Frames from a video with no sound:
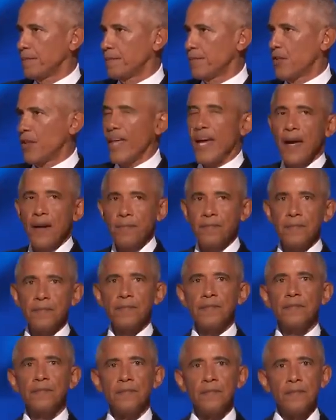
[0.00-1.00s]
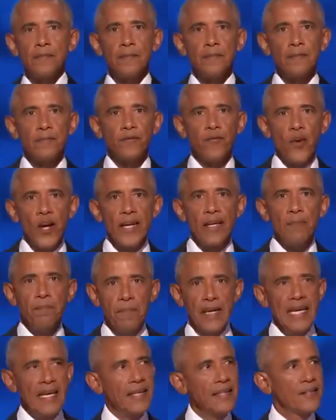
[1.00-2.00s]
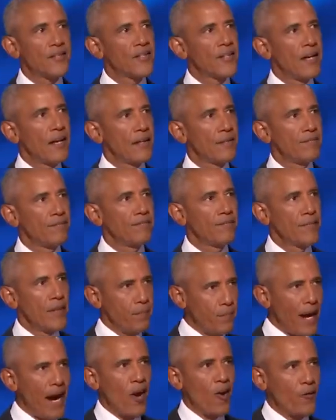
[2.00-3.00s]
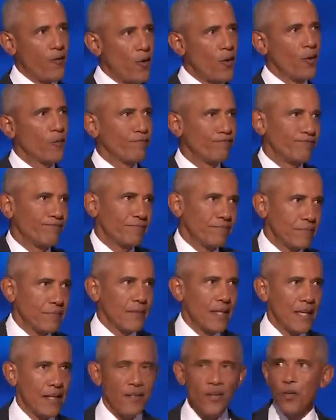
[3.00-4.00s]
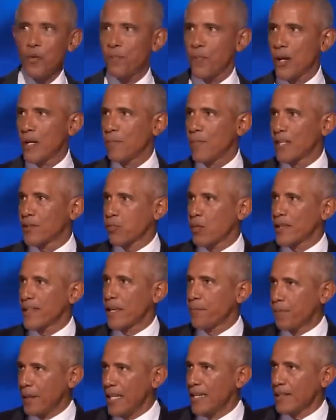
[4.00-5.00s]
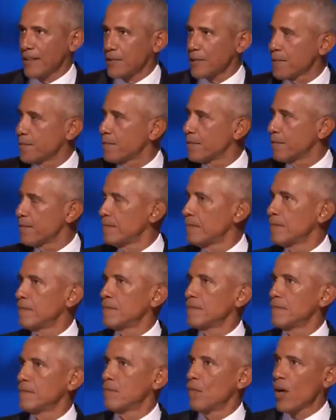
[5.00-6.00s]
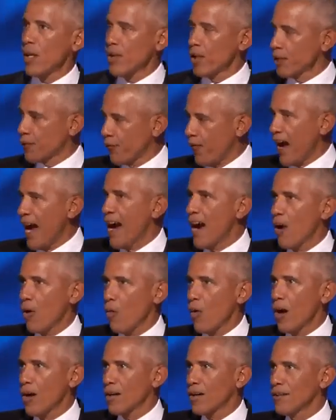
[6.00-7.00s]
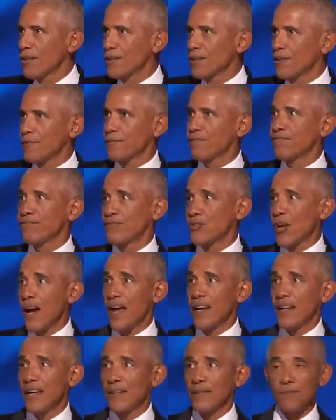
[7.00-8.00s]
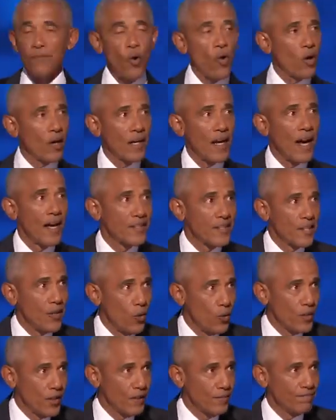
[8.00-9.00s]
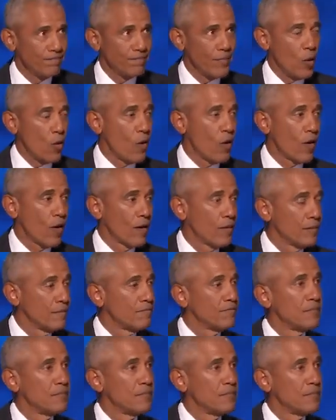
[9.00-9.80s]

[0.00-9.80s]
For them, freedom means that the powerful can do pretty much what they please whether it's fire workers trying to organize a union or